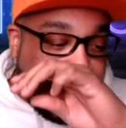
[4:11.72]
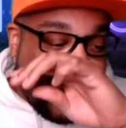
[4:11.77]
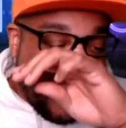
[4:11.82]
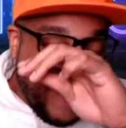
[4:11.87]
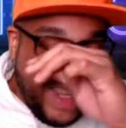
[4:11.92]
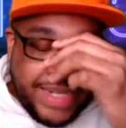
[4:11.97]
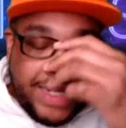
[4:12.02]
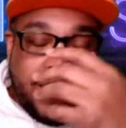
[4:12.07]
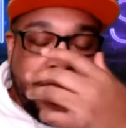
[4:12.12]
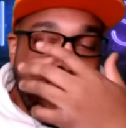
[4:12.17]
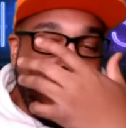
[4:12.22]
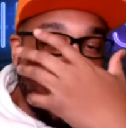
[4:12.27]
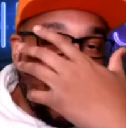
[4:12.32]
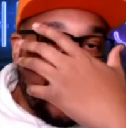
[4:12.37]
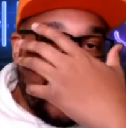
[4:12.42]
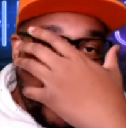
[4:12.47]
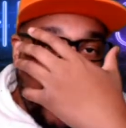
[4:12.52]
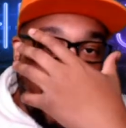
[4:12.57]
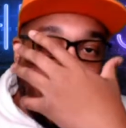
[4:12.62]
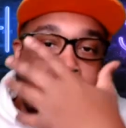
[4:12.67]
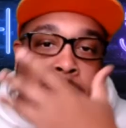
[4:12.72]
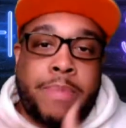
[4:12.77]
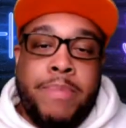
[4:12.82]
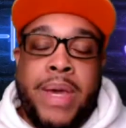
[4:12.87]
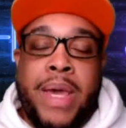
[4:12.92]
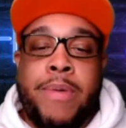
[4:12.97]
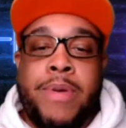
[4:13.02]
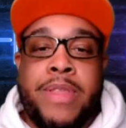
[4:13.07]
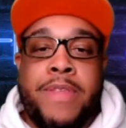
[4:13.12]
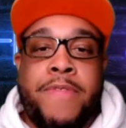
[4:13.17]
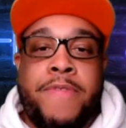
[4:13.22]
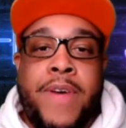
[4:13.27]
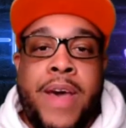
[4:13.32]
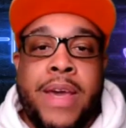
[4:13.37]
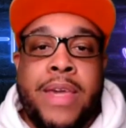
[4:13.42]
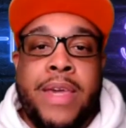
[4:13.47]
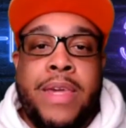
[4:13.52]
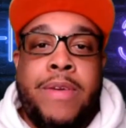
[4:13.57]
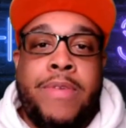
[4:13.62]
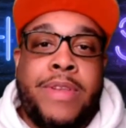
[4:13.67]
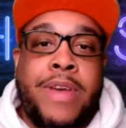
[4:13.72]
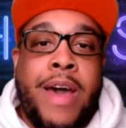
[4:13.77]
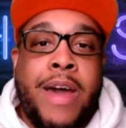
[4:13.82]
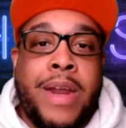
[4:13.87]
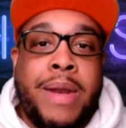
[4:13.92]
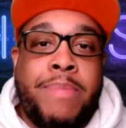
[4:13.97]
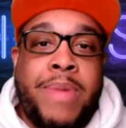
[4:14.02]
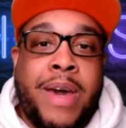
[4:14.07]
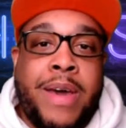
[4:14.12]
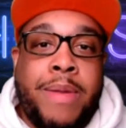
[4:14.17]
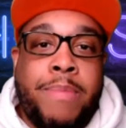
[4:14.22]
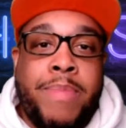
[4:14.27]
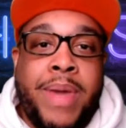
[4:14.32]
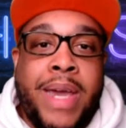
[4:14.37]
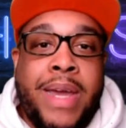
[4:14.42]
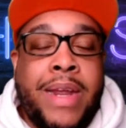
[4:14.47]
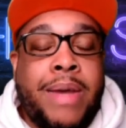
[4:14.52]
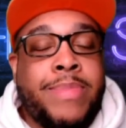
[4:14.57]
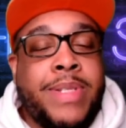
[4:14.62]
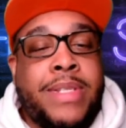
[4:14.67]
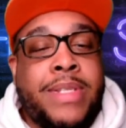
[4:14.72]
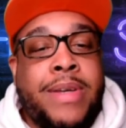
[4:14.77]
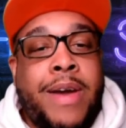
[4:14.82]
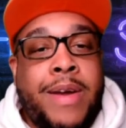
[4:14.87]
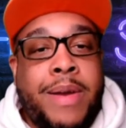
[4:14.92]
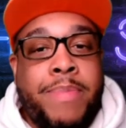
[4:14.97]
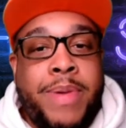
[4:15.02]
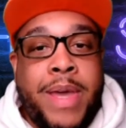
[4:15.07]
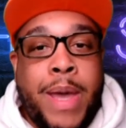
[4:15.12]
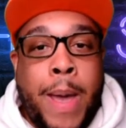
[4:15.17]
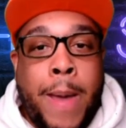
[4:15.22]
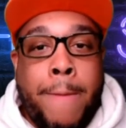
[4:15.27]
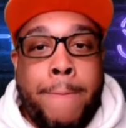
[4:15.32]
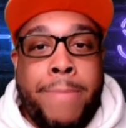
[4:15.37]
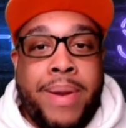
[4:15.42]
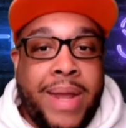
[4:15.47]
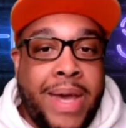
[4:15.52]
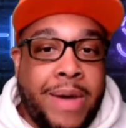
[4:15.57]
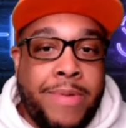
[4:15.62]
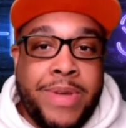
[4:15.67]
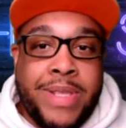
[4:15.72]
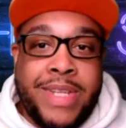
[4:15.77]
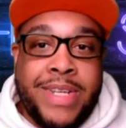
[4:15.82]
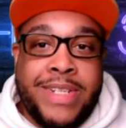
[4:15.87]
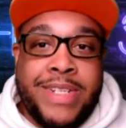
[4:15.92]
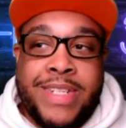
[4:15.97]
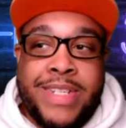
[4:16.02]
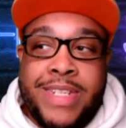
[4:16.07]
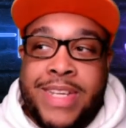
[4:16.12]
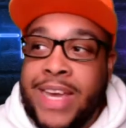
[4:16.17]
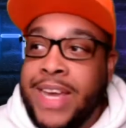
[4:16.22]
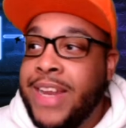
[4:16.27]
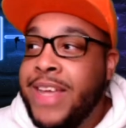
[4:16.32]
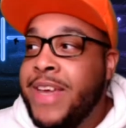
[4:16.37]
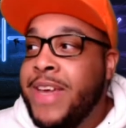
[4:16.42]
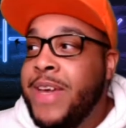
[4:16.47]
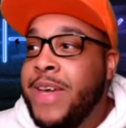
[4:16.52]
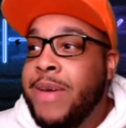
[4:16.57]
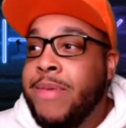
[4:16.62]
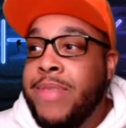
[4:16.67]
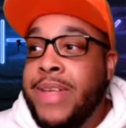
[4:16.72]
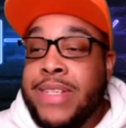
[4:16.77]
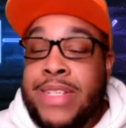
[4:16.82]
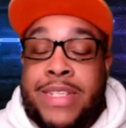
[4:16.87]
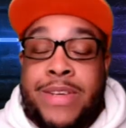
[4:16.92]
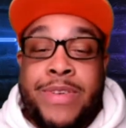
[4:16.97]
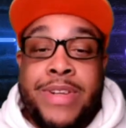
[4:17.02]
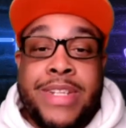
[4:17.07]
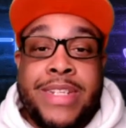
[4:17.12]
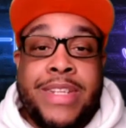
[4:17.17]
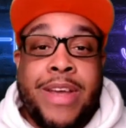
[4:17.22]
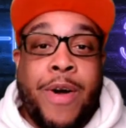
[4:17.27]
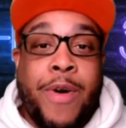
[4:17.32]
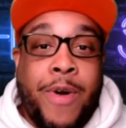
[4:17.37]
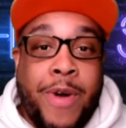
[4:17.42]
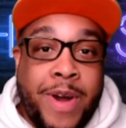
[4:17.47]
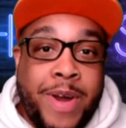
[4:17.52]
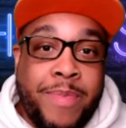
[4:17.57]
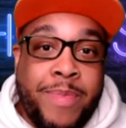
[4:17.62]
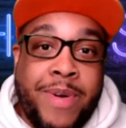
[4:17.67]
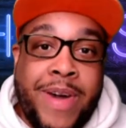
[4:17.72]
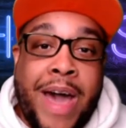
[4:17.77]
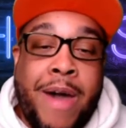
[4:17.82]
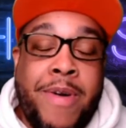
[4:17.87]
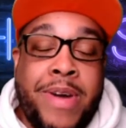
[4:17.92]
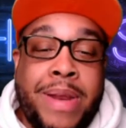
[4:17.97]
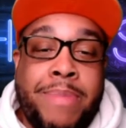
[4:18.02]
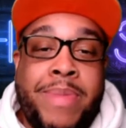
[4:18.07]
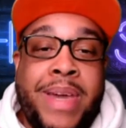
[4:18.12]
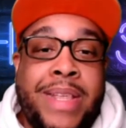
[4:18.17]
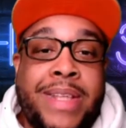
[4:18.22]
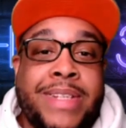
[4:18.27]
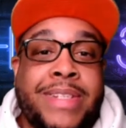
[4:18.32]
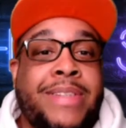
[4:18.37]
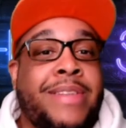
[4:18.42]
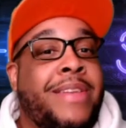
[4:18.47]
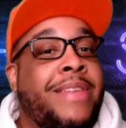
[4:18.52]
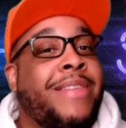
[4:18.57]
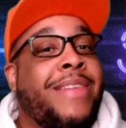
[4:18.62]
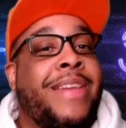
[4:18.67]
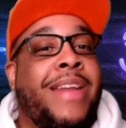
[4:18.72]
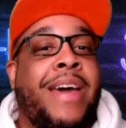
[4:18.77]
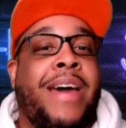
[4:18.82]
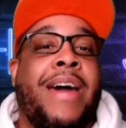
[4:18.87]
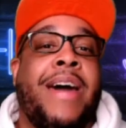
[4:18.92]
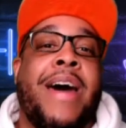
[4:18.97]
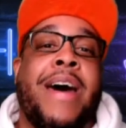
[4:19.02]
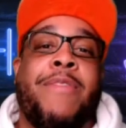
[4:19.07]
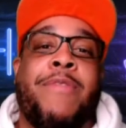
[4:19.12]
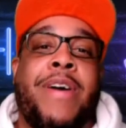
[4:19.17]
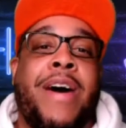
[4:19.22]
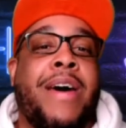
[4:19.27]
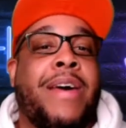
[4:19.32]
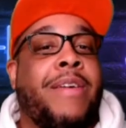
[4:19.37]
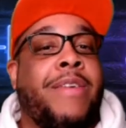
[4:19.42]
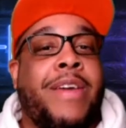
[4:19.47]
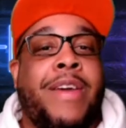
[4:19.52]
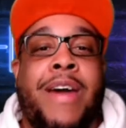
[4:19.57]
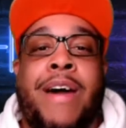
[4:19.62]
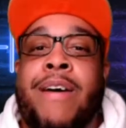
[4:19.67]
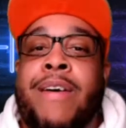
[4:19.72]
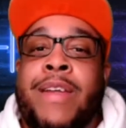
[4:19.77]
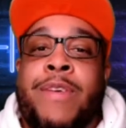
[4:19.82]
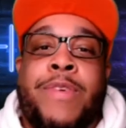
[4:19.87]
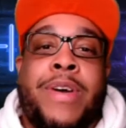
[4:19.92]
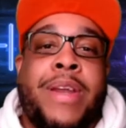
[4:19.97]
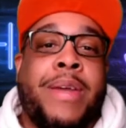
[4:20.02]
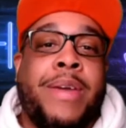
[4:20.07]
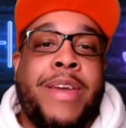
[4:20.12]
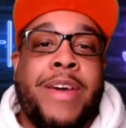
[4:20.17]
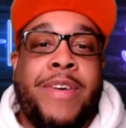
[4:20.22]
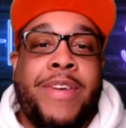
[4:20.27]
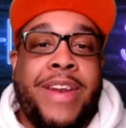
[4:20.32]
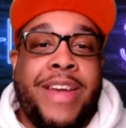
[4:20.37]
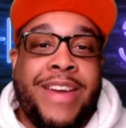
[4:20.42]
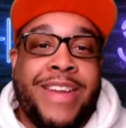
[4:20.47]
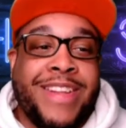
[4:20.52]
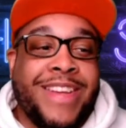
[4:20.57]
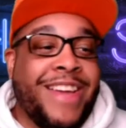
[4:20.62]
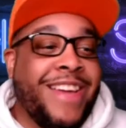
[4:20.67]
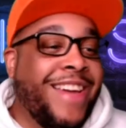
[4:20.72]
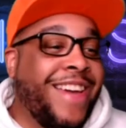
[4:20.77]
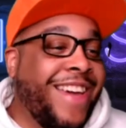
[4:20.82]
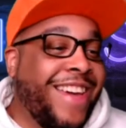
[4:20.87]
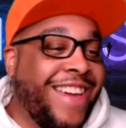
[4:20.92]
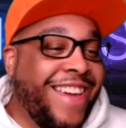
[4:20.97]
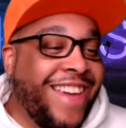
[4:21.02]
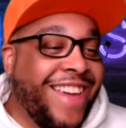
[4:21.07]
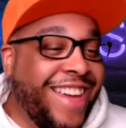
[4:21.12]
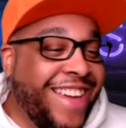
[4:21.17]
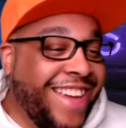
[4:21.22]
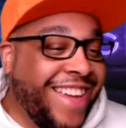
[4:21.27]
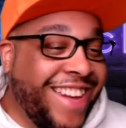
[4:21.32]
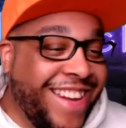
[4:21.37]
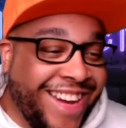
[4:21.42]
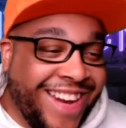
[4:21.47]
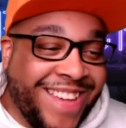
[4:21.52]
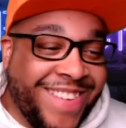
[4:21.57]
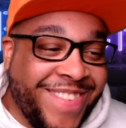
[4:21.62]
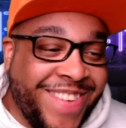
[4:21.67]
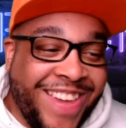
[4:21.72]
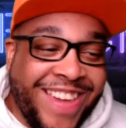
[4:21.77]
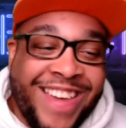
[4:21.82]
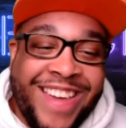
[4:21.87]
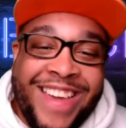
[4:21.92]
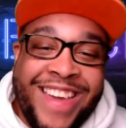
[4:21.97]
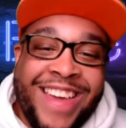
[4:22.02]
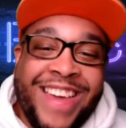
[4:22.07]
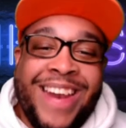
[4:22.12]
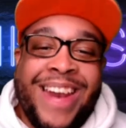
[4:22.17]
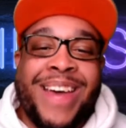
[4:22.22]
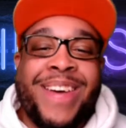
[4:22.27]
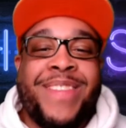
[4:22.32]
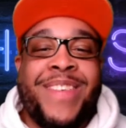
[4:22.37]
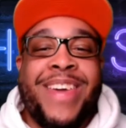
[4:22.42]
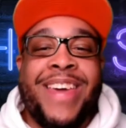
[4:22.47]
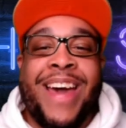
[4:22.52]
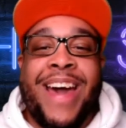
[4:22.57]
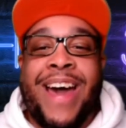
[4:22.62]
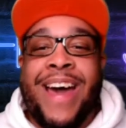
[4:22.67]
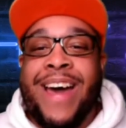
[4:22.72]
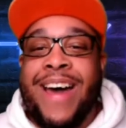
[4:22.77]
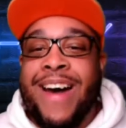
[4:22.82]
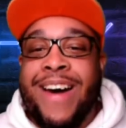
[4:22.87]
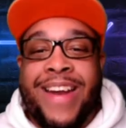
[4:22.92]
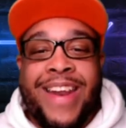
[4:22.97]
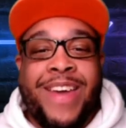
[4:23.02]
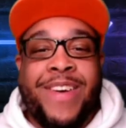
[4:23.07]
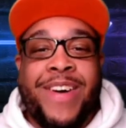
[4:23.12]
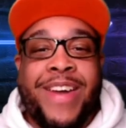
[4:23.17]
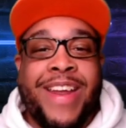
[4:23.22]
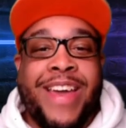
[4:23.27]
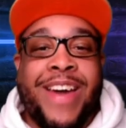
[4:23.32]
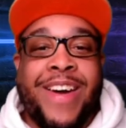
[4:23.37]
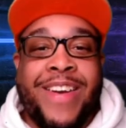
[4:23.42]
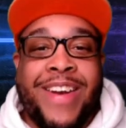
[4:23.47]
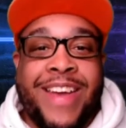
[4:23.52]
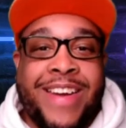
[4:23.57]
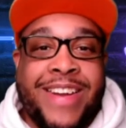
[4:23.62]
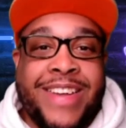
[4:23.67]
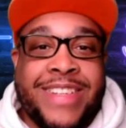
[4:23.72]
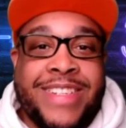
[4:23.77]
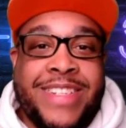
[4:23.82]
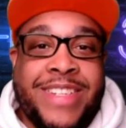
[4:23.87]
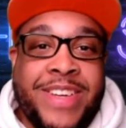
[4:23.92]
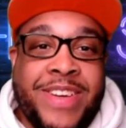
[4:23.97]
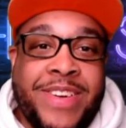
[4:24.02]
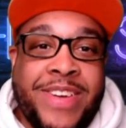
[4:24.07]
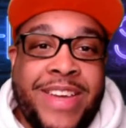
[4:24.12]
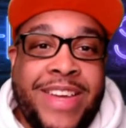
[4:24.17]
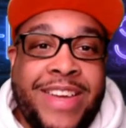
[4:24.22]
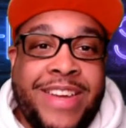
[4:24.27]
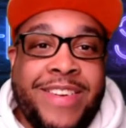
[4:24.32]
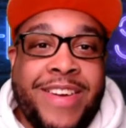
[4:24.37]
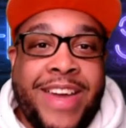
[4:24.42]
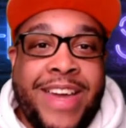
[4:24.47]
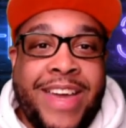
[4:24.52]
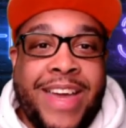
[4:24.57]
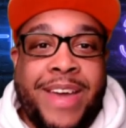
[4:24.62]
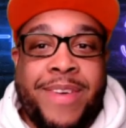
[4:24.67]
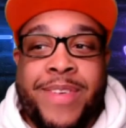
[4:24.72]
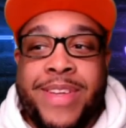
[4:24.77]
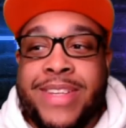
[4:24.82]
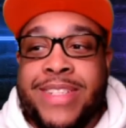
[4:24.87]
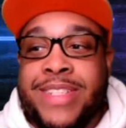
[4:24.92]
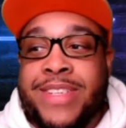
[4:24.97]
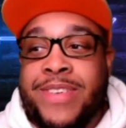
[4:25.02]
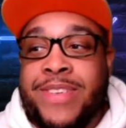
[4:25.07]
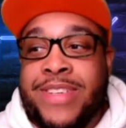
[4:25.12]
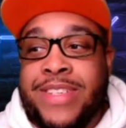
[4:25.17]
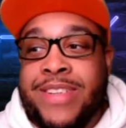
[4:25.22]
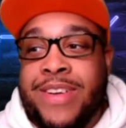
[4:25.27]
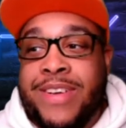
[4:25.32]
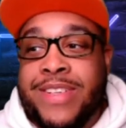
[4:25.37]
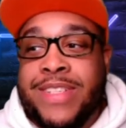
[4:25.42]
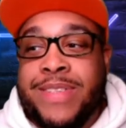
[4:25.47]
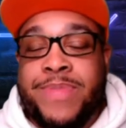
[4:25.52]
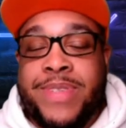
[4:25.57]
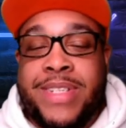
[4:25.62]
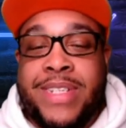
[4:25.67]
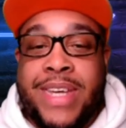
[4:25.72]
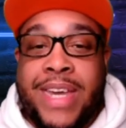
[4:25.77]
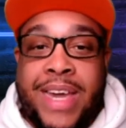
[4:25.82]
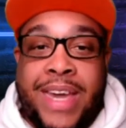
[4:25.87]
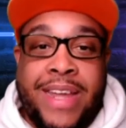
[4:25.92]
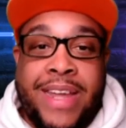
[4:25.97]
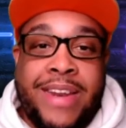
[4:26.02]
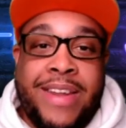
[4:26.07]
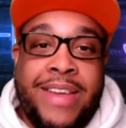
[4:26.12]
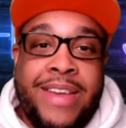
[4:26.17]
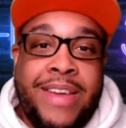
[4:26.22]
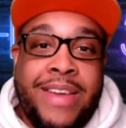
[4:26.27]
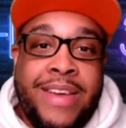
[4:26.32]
This dude is terrible, man. What the fuck are you talking about, Amanda? I'm sorry to be all blunt with this shit. This dude is horrible. I want to meet I don't even want to go near this. I don't even want to go near this dude. He crazy. I mean, this dude's on some shit.